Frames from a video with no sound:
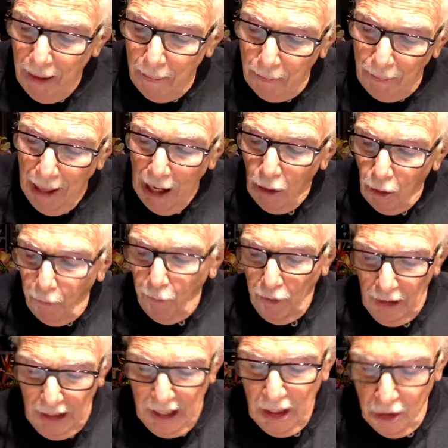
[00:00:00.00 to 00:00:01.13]

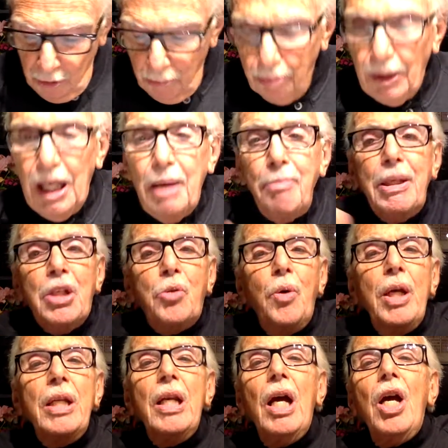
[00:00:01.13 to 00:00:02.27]
powerful interplay
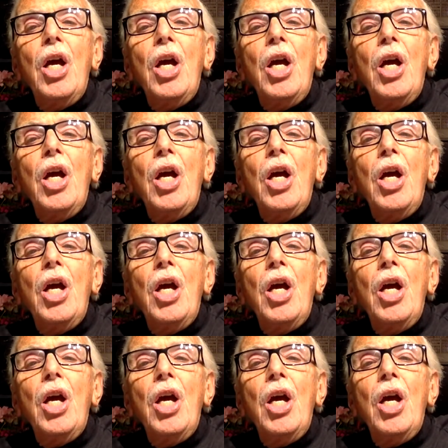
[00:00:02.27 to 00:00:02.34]
between